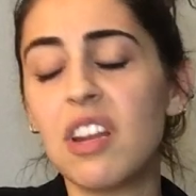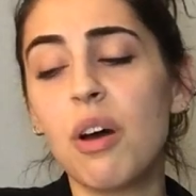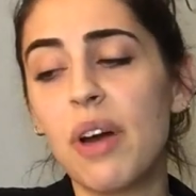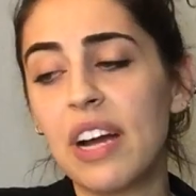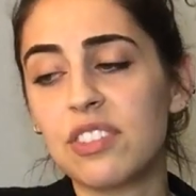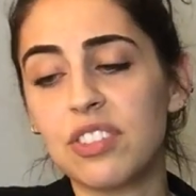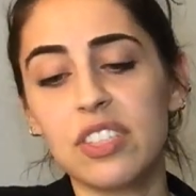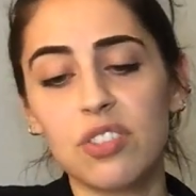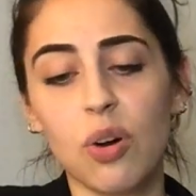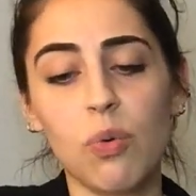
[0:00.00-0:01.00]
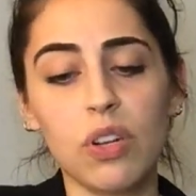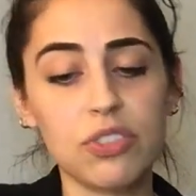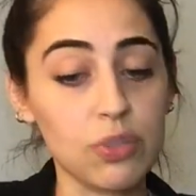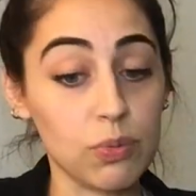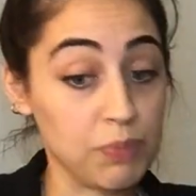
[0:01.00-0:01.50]
no, I actually don't want
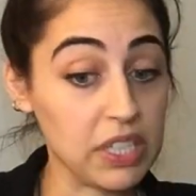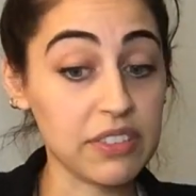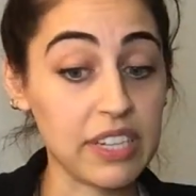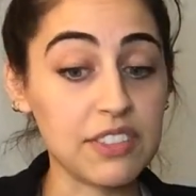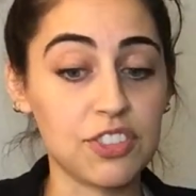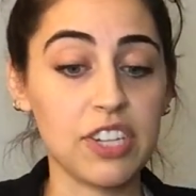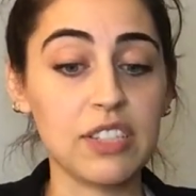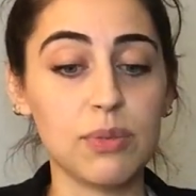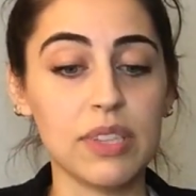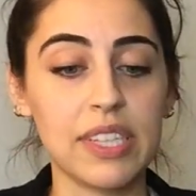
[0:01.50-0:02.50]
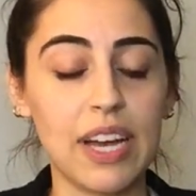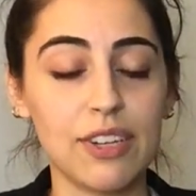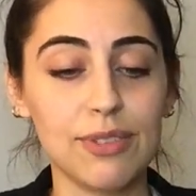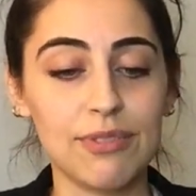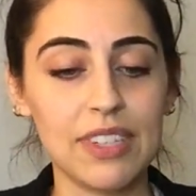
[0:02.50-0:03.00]
to because that's genuinely how
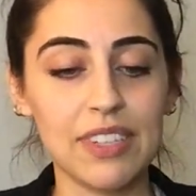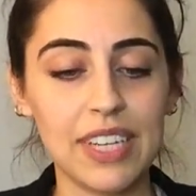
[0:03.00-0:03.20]
you feel.